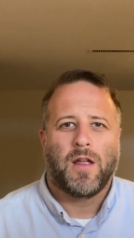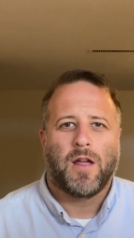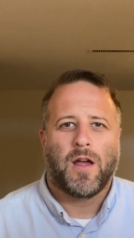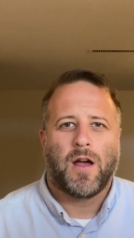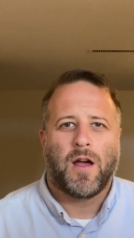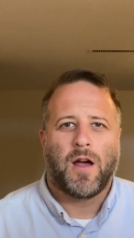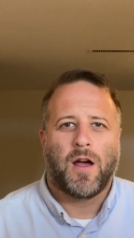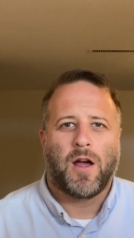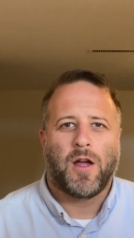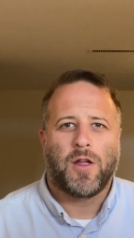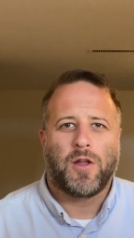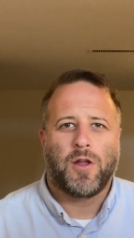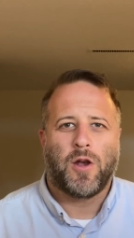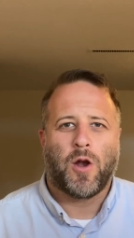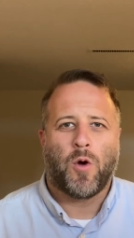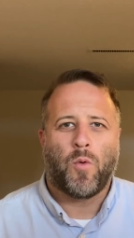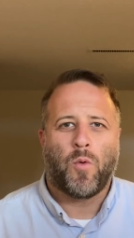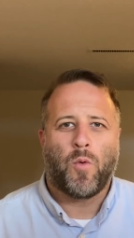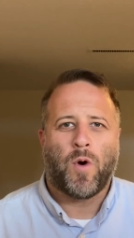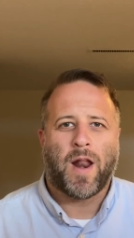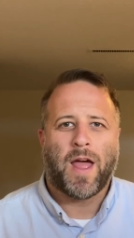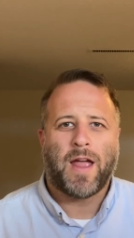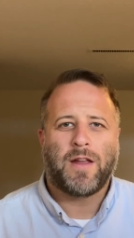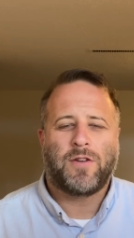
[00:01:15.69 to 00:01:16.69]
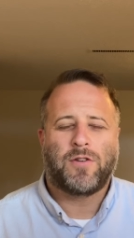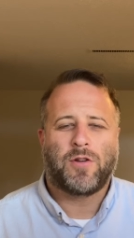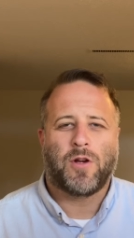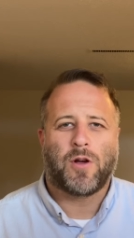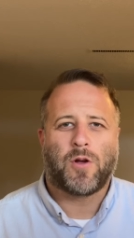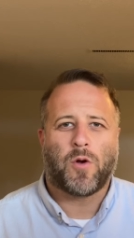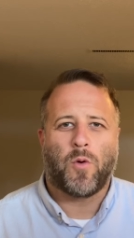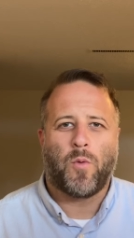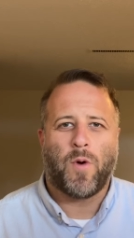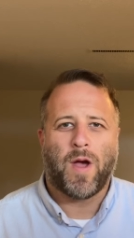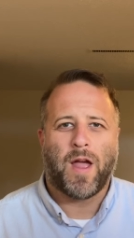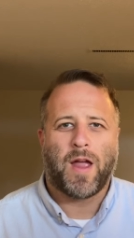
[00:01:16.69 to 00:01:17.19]
what I took
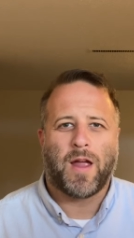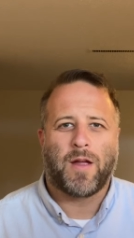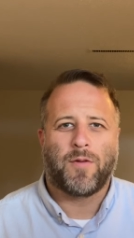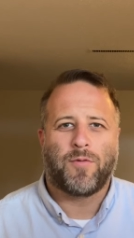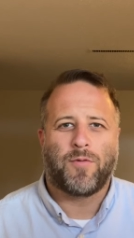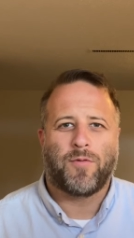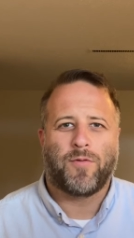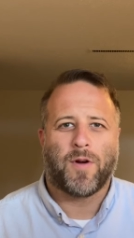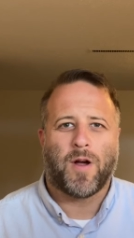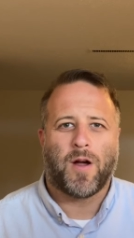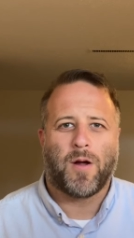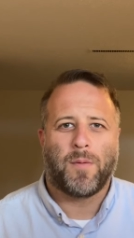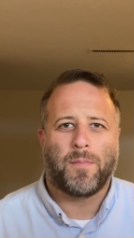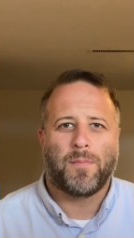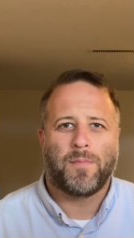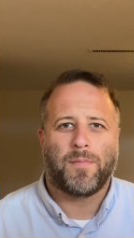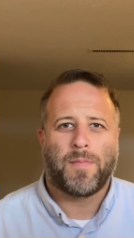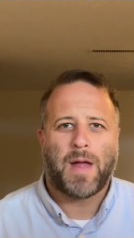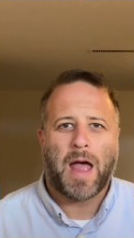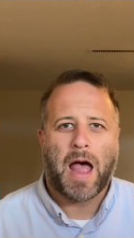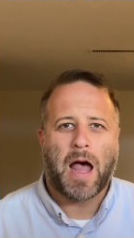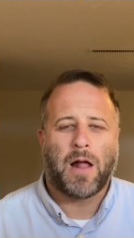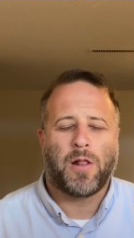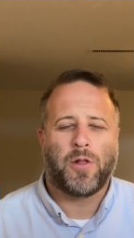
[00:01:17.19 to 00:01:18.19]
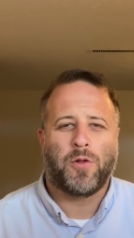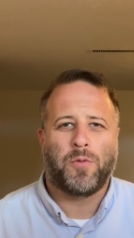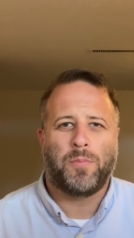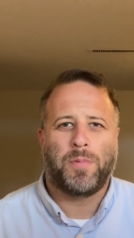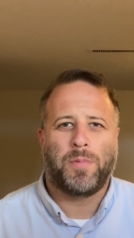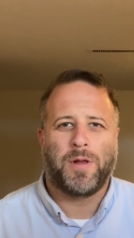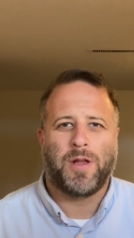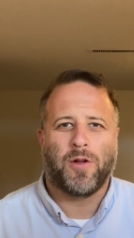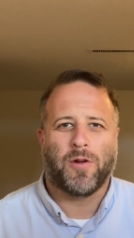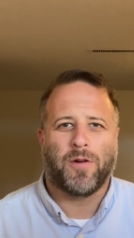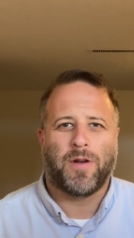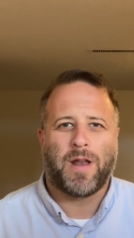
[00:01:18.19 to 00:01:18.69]
away from hallowed be
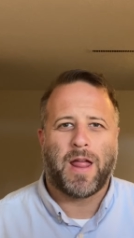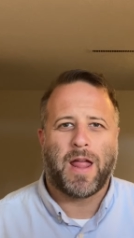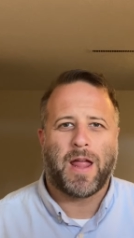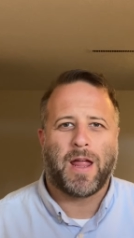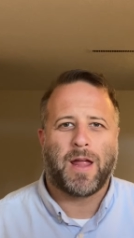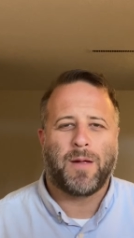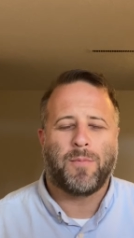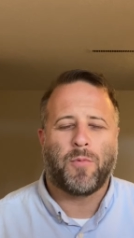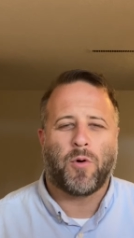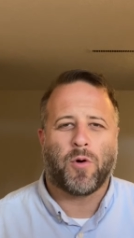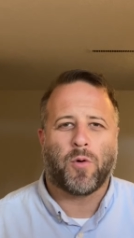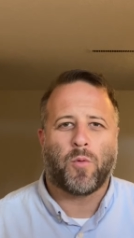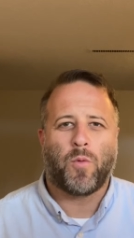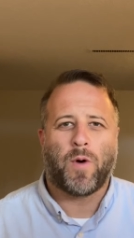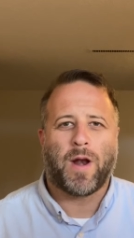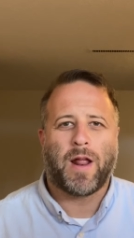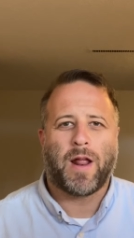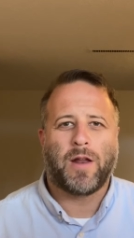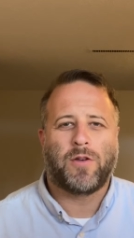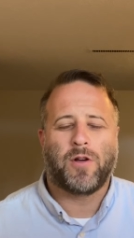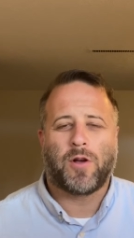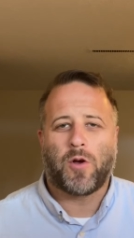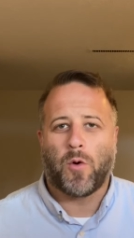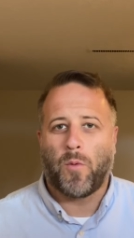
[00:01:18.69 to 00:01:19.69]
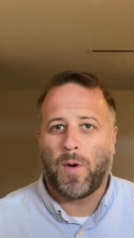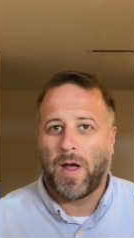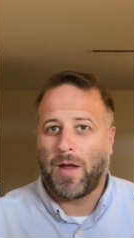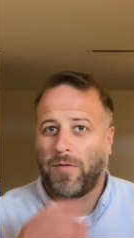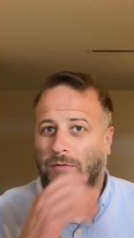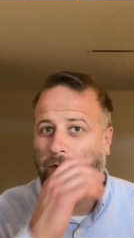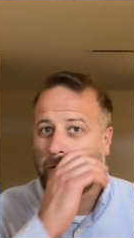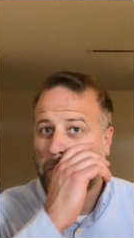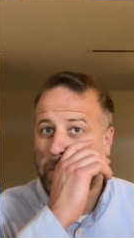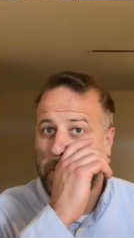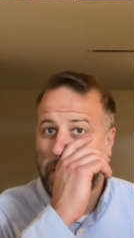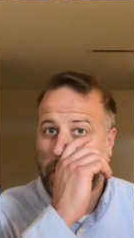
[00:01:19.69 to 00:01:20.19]
your name, or what I took away
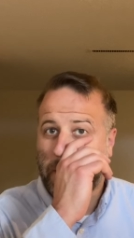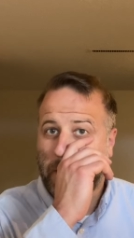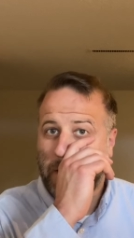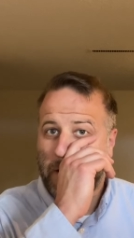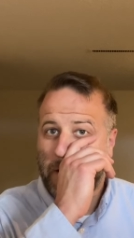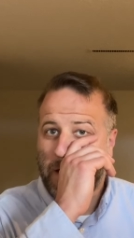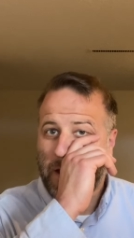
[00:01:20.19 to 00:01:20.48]
from